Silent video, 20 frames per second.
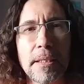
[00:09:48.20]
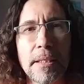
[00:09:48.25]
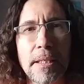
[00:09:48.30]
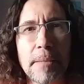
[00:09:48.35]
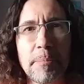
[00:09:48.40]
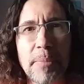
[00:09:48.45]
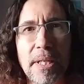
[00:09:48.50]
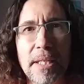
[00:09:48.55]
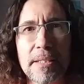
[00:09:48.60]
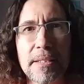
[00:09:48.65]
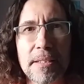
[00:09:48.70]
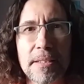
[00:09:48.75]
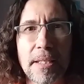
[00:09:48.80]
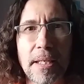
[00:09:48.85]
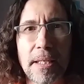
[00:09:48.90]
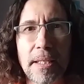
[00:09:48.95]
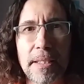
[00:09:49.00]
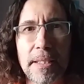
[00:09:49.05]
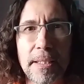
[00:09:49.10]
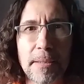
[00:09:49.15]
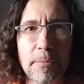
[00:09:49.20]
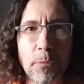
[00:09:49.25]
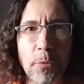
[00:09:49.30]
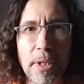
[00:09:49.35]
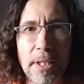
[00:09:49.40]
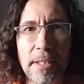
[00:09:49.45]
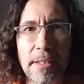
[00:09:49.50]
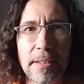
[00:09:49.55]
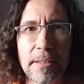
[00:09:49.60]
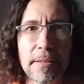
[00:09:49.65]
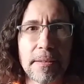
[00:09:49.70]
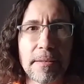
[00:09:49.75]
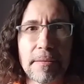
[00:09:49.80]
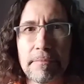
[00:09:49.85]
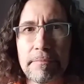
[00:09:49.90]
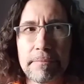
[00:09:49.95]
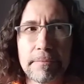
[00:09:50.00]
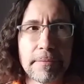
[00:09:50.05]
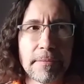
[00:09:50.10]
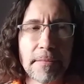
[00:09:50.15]
plays this kind of dim-witted
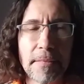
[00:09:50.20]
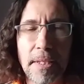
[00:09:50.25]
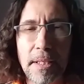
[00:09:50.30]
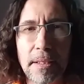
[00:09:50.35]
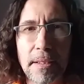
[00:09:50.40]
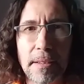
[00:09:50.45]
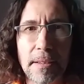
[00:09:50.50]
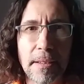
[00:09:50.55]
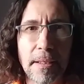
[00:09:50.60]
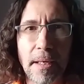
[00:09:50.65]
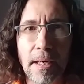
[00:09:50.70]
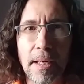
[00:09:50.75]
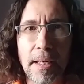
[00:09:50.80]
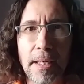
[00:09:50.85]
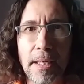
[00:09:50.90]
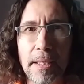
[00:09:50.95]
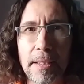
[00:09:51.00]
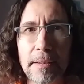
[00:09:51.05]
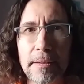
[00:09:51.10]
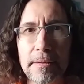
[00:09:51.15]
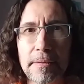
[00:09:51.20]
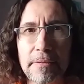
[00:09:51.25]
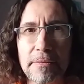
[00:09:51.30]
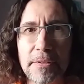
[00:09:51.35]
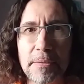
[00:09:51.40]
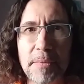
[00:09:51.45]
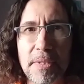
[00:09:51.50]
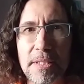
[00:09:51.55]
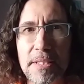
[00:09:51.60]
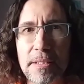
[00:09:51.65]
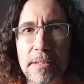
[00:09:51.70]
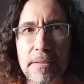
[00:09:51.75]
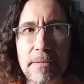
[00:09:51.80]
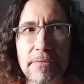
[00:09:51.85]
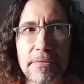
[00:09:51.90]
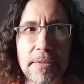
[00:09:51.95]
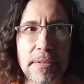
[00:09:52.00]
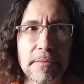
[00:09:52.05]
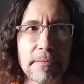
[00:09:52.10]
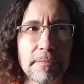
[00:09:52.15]
guy from
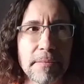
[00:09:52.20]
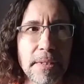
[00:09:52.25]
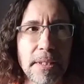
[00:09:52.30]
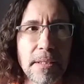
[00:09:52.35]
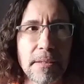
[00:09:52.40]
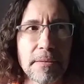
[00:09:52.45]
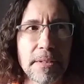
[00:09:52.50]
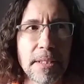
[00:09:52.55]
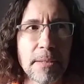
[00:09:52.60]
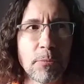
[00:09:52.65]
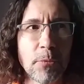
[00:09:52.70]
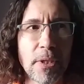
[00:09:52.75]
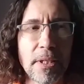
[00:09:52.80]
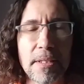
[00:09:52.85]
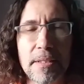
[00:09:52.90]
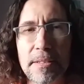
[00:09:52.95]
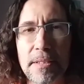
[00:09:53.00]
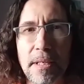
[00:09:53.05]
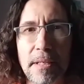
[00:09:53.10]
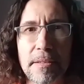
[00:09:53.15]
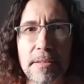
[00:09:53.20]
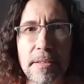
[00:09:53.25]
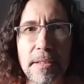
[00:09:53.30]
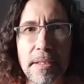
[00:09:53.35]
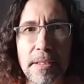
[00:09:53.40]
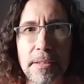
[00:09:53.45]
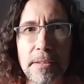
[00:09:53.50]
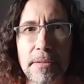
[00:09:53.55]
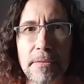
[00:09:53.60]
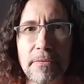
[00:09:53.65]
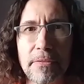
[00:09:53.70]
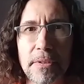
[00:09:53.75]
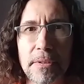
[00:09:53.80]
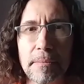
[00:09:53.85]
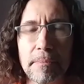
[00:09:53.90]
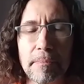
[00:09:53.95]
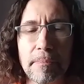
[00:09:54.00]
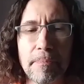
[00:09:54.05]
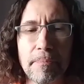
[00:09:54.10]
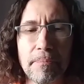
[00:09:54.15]
dim-witted Southern dude from